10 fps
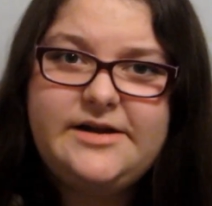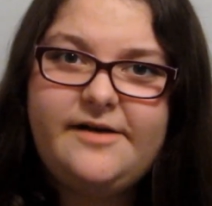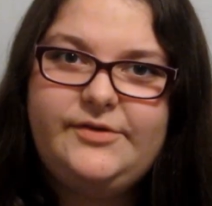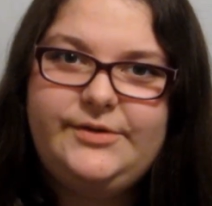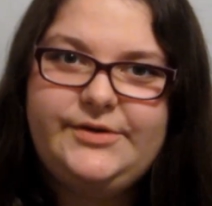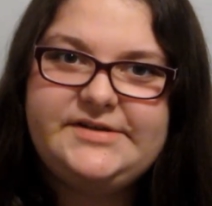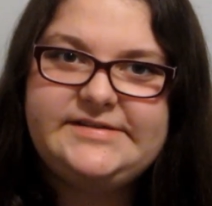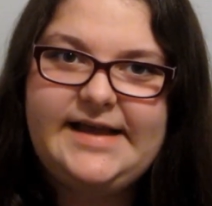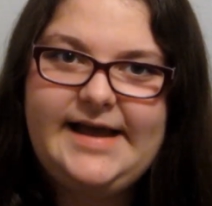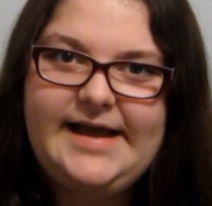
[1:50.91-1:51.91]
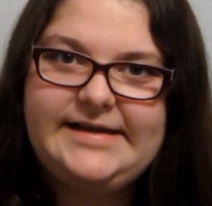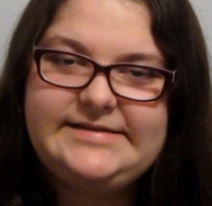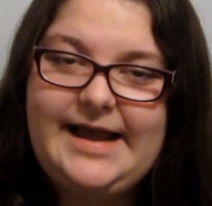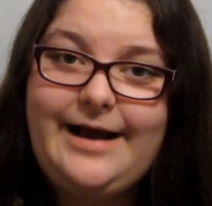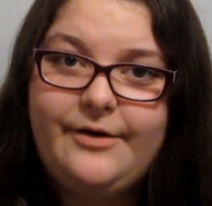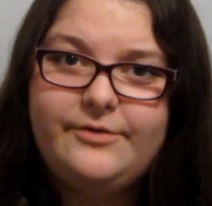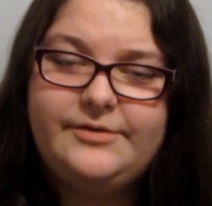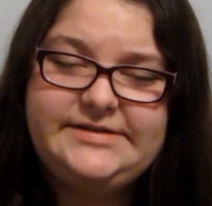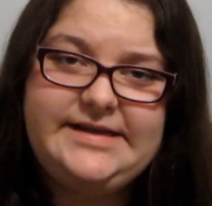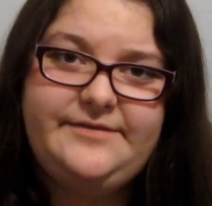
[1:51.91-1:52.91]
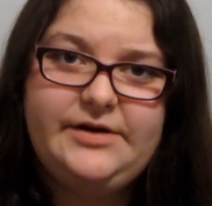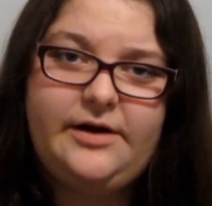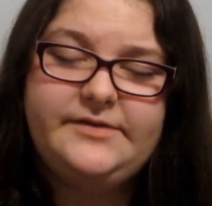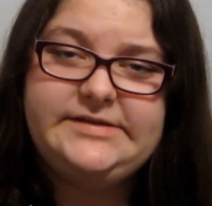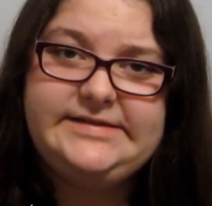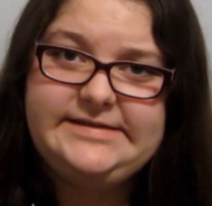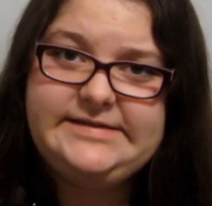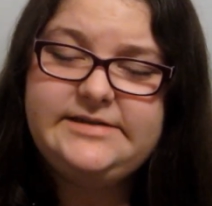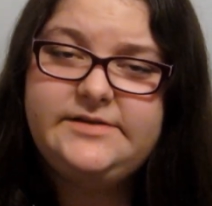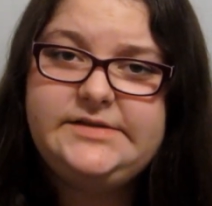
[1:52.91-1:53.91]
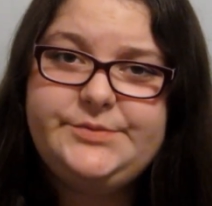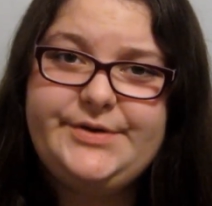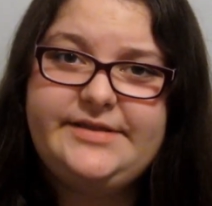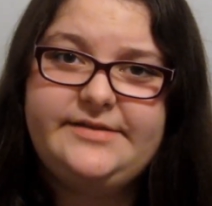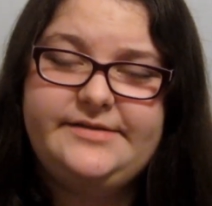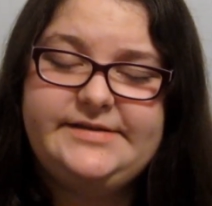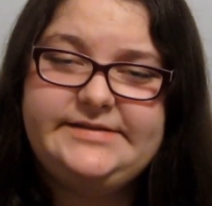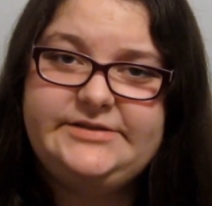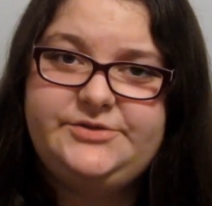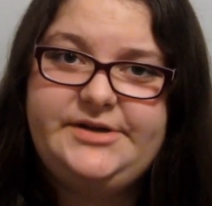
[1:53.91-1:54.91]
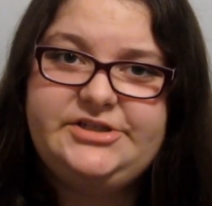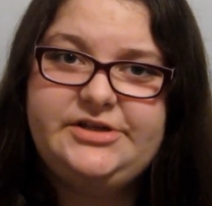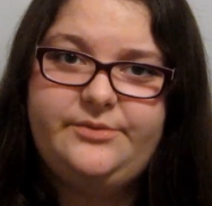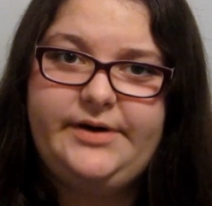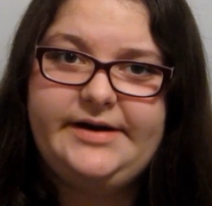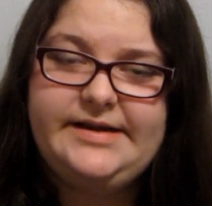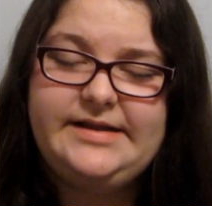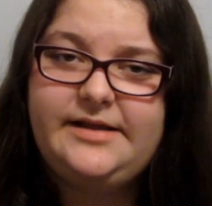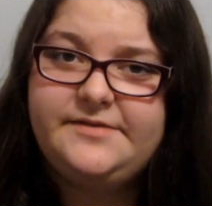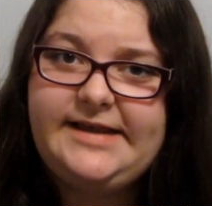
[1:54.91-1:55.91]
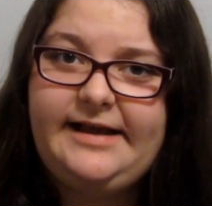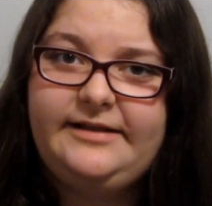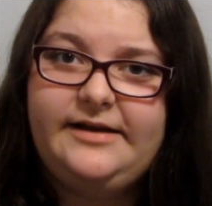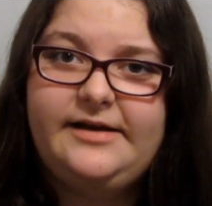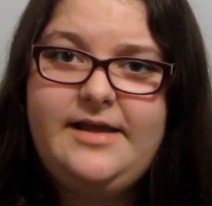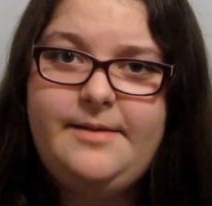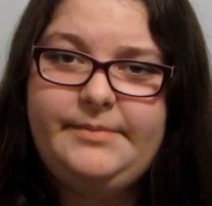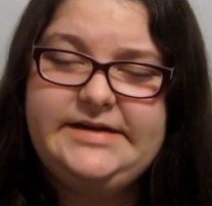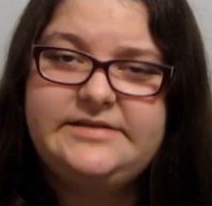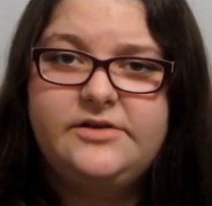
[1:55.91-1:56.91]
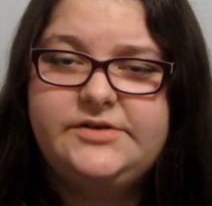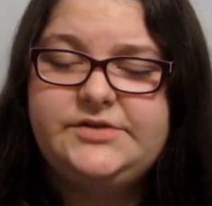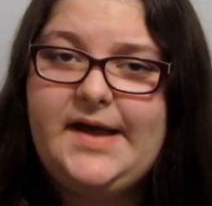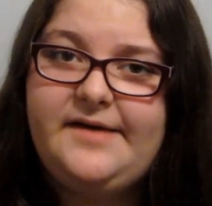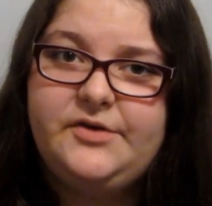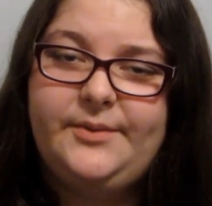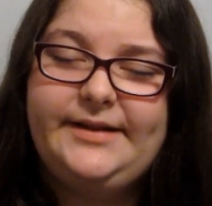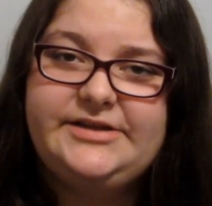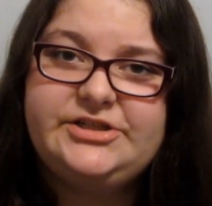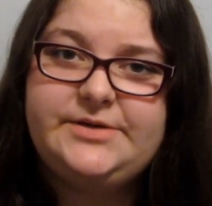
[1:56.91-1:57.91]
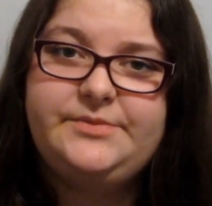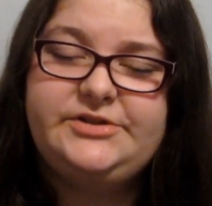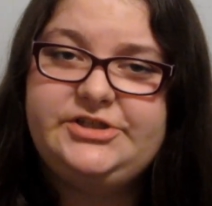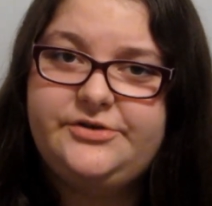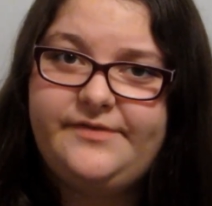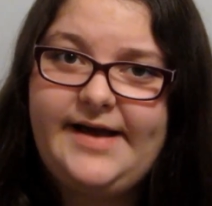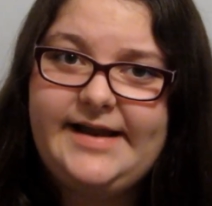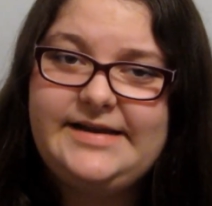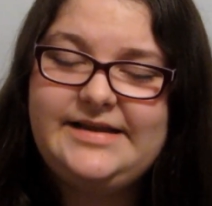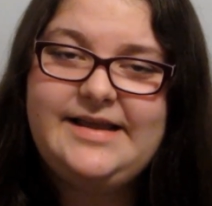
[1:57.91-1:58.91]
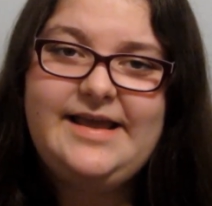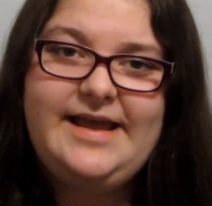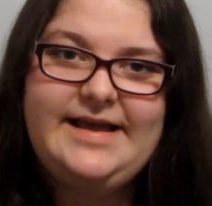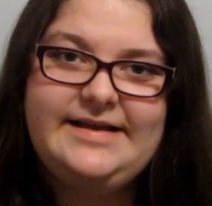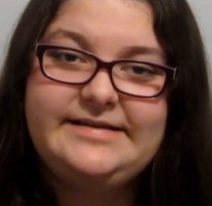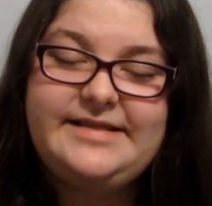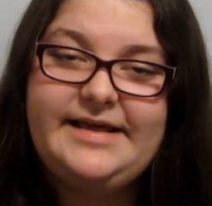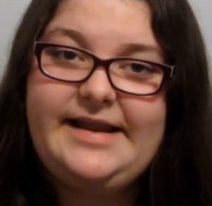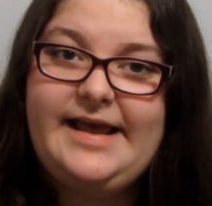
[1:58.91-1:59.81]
novel looks at how David obviously deals with the situation where he loves Hella, but he's also having a relationship with Giovanni, and then